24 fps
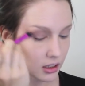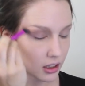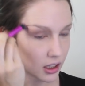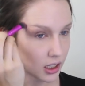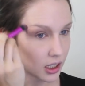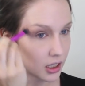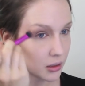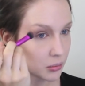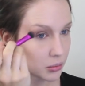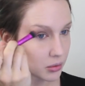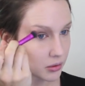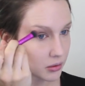
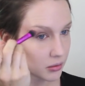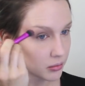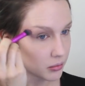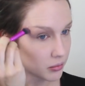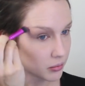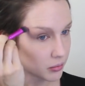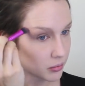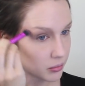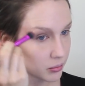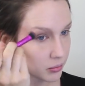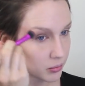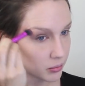up
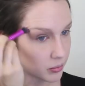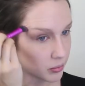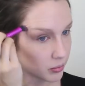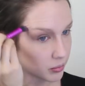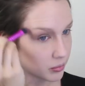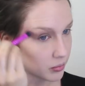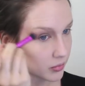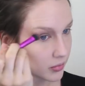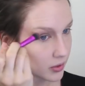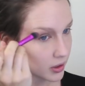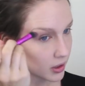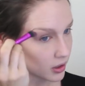
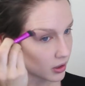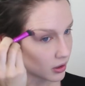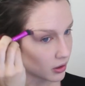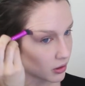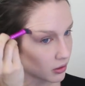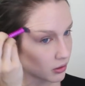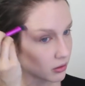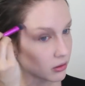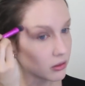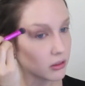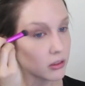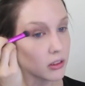
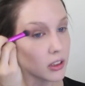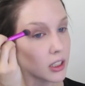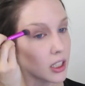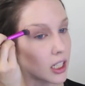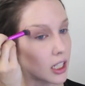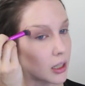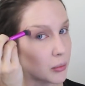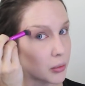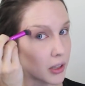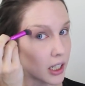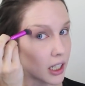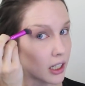through the
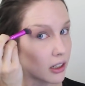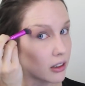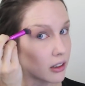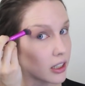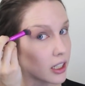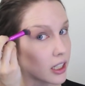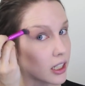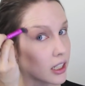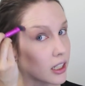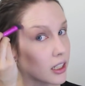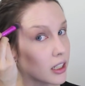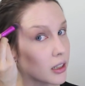eyebrow
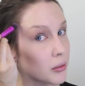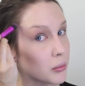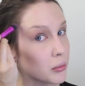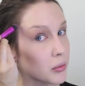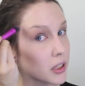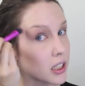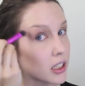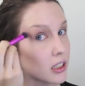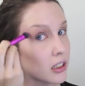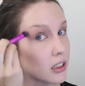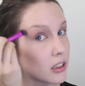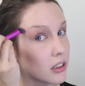and up
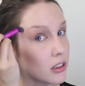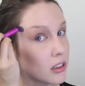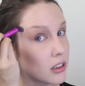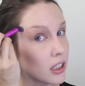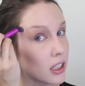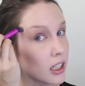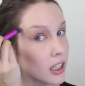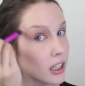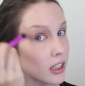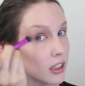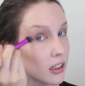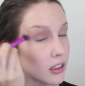into the
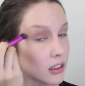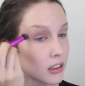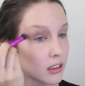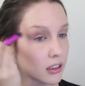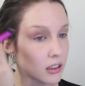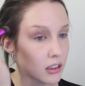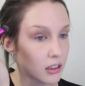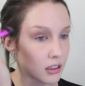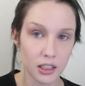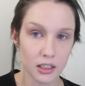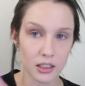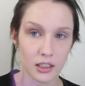hair.
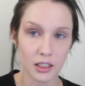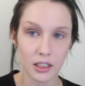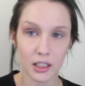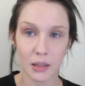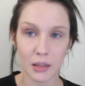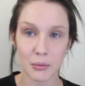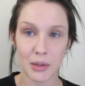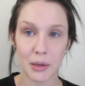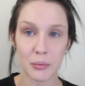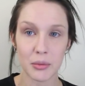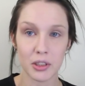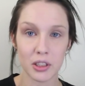Actually,
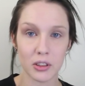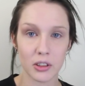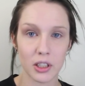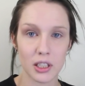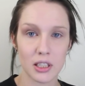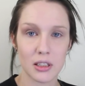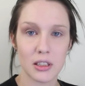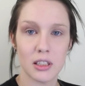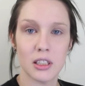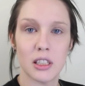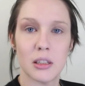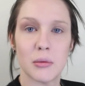I might bring you
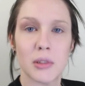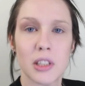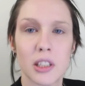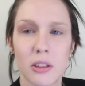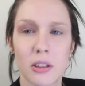guys a little bit